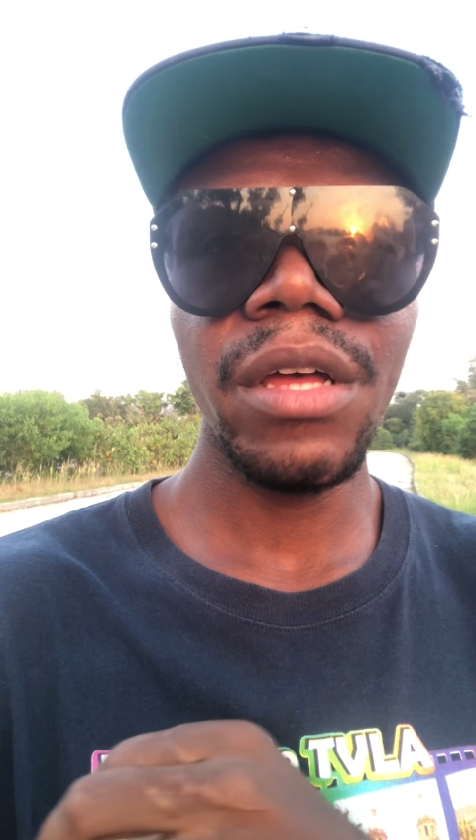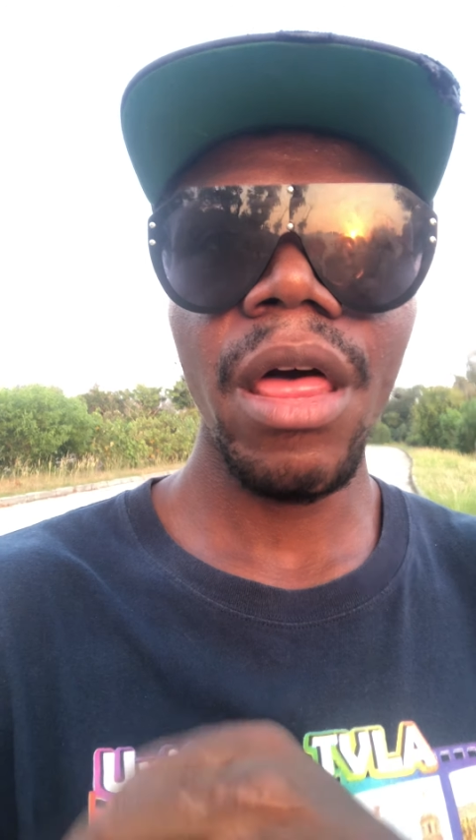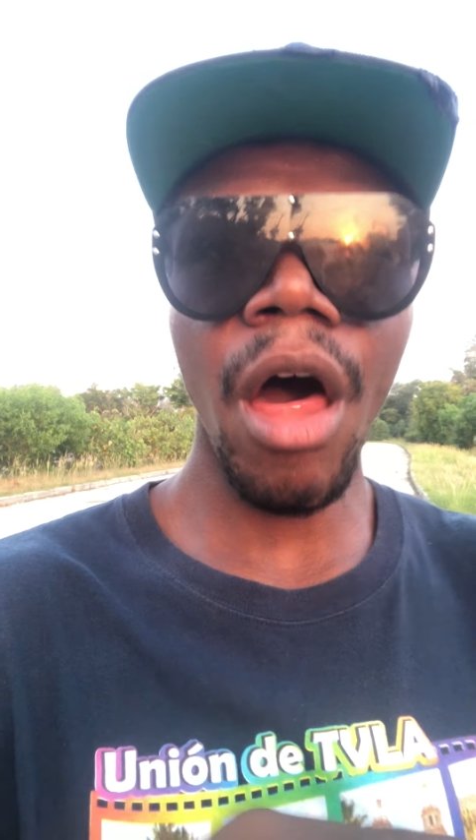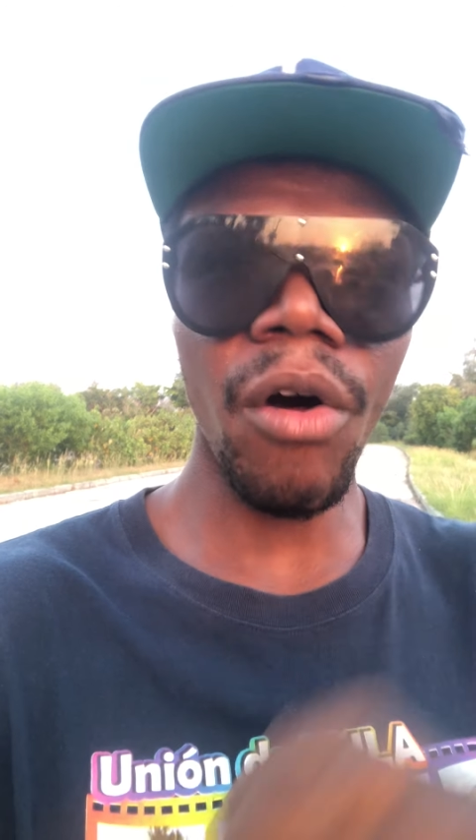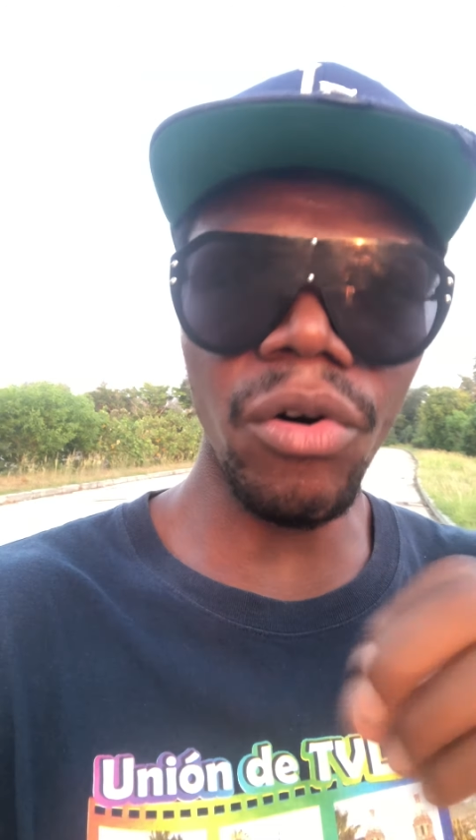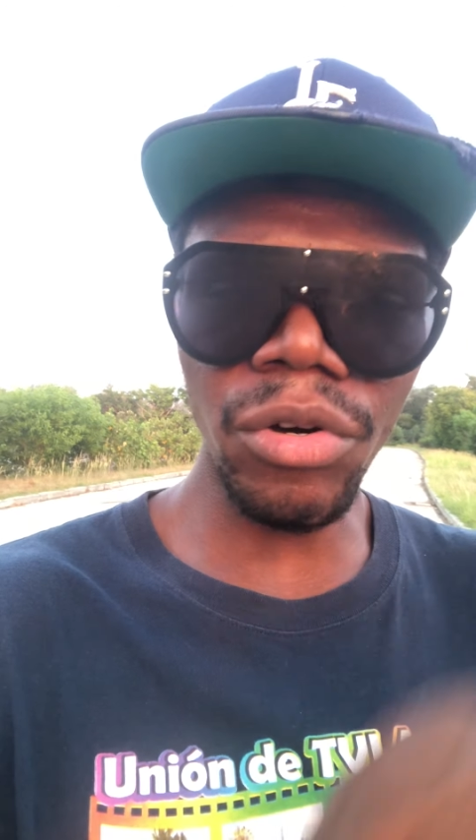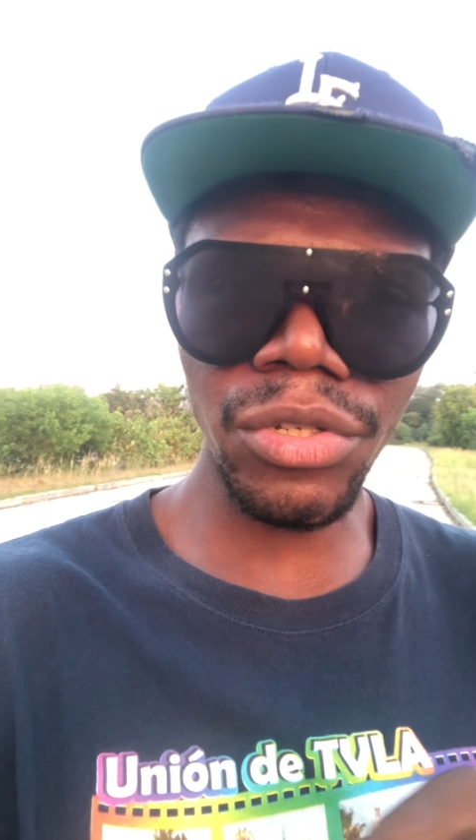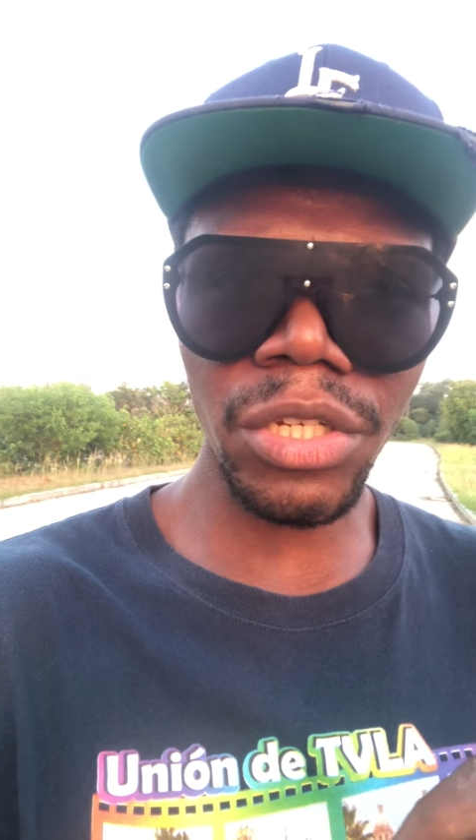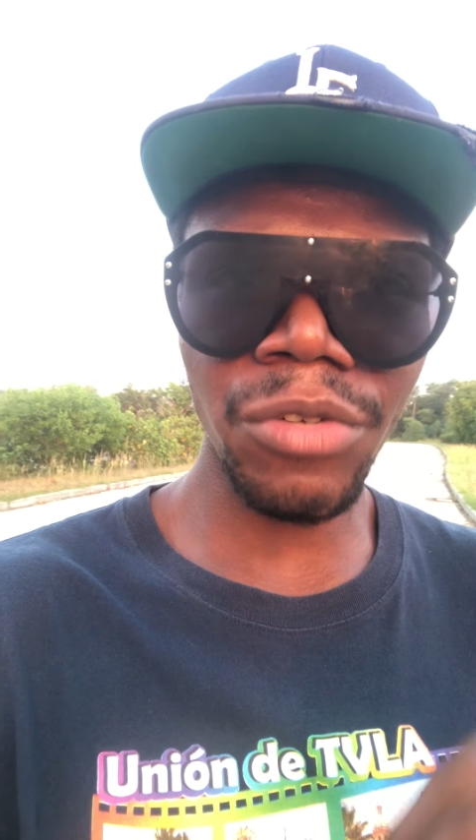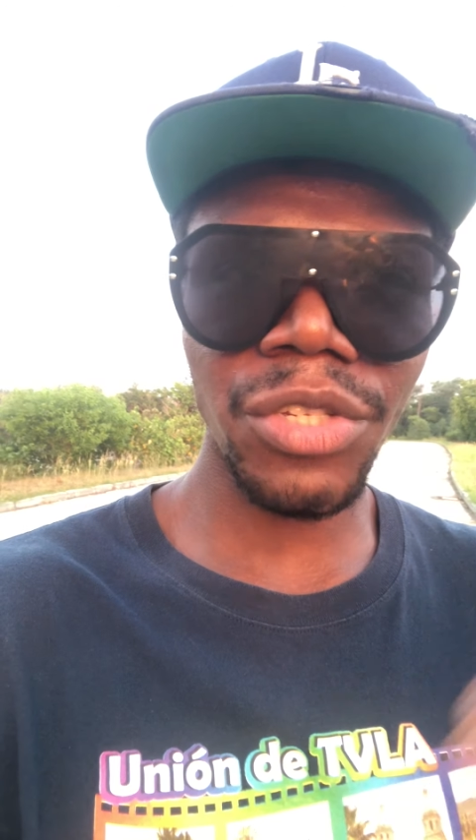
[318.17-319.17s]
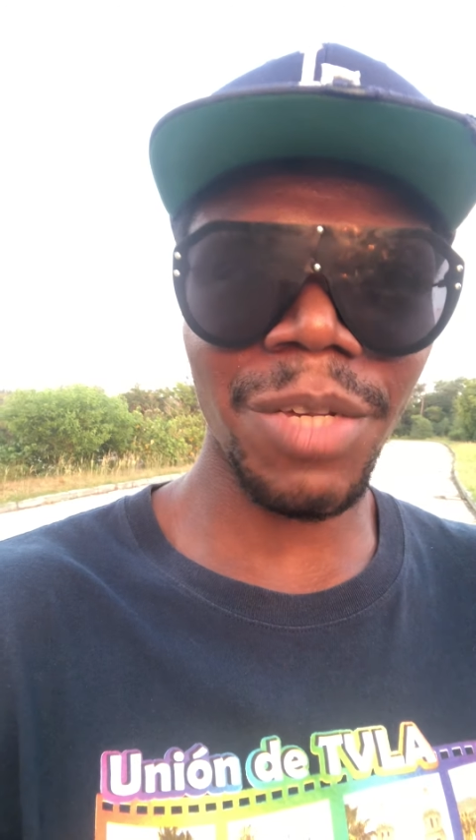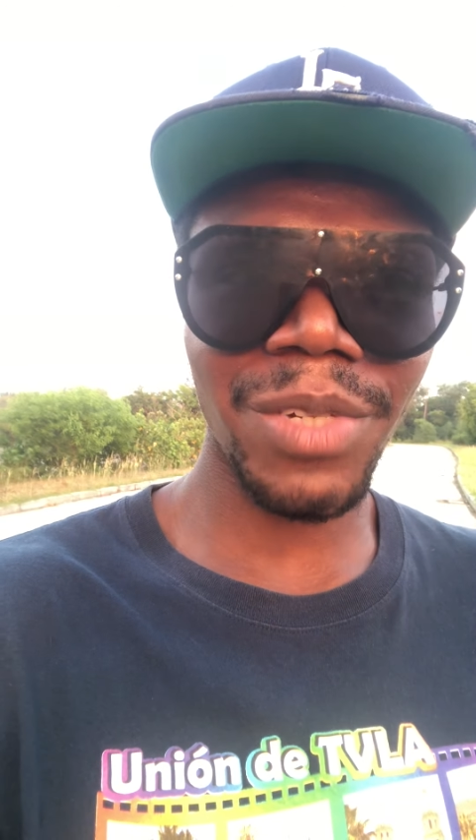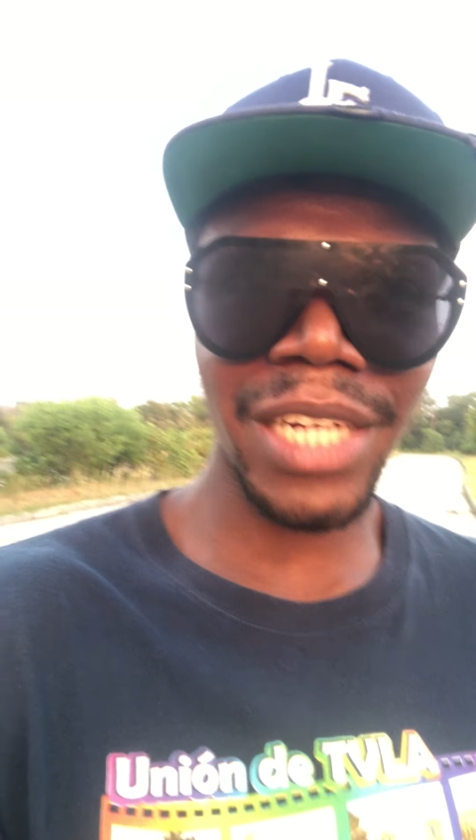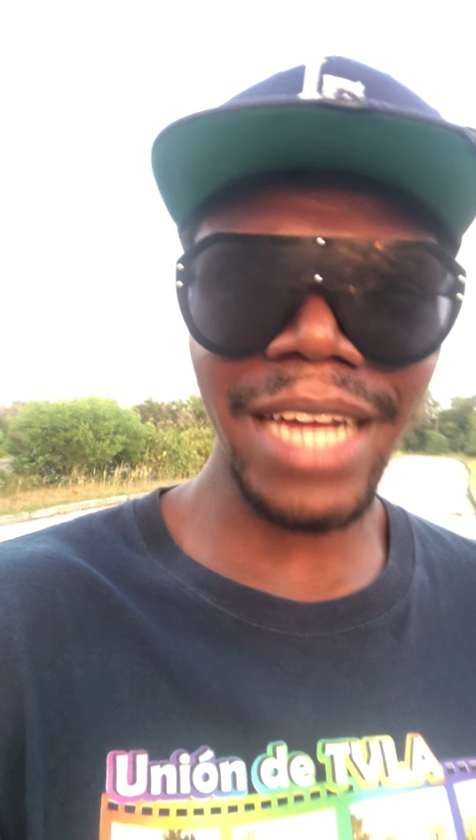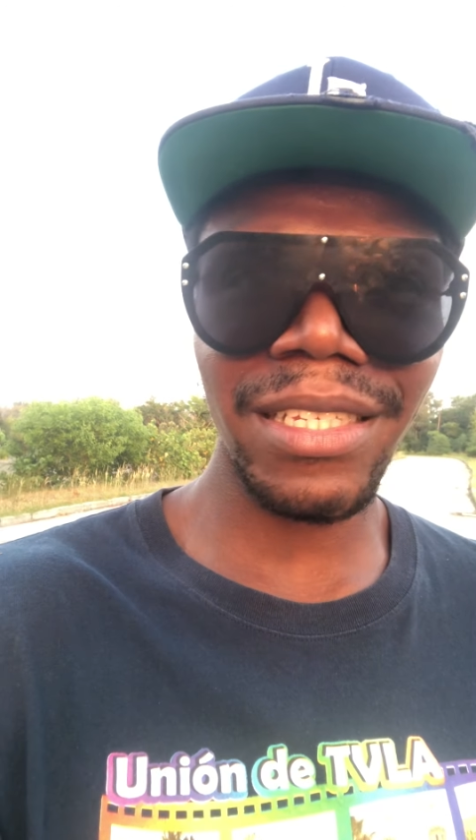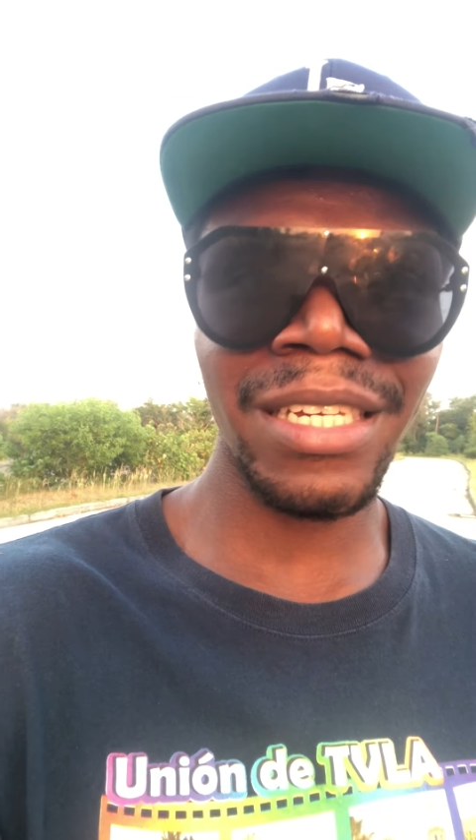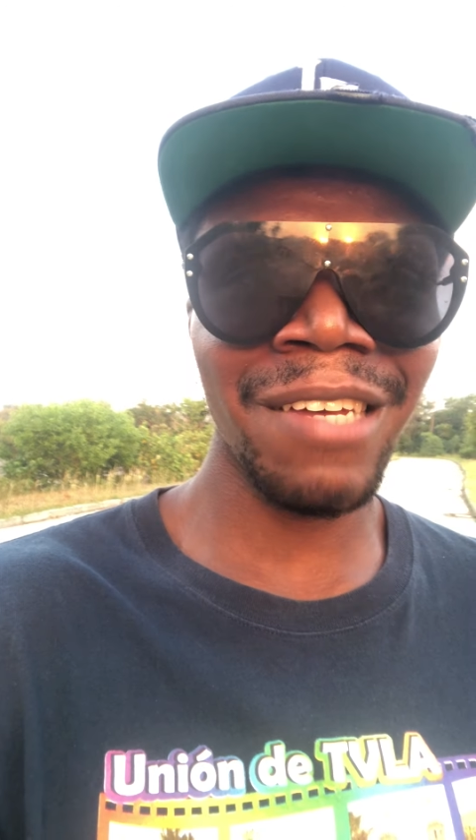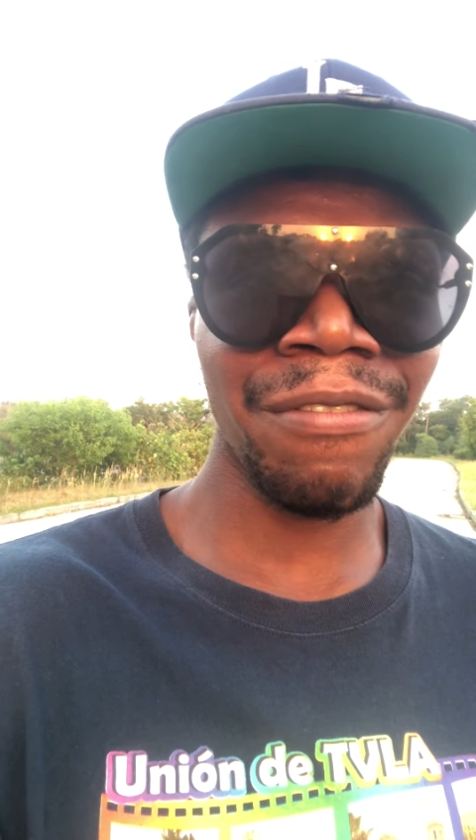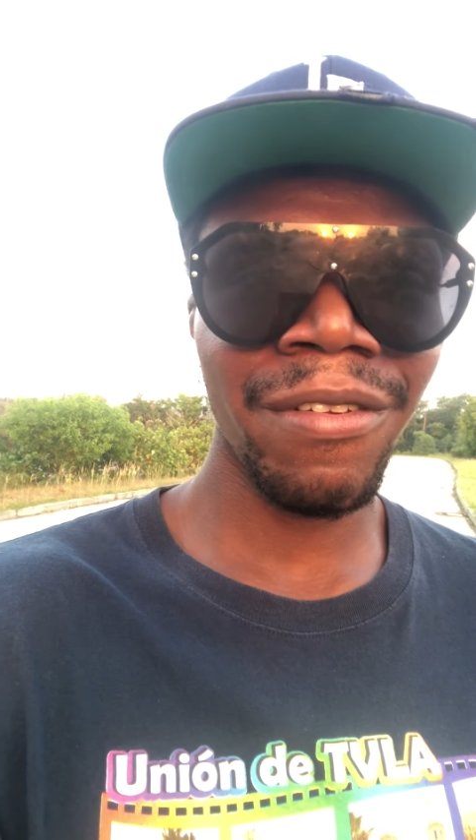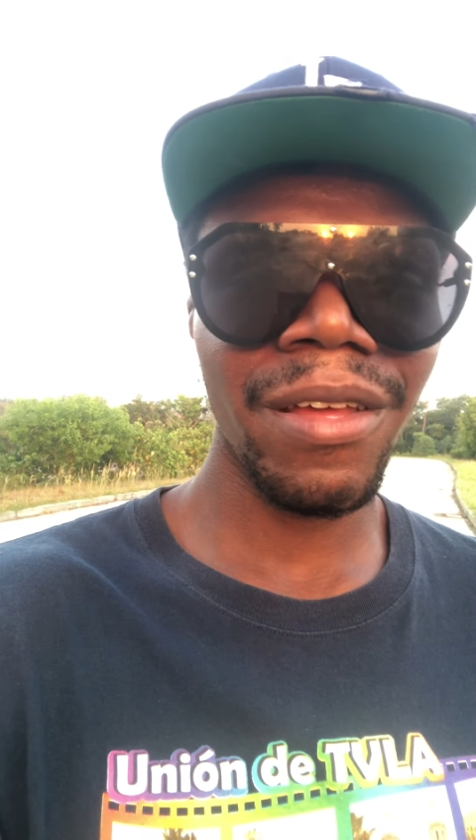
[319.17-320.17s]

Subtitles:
are also subjective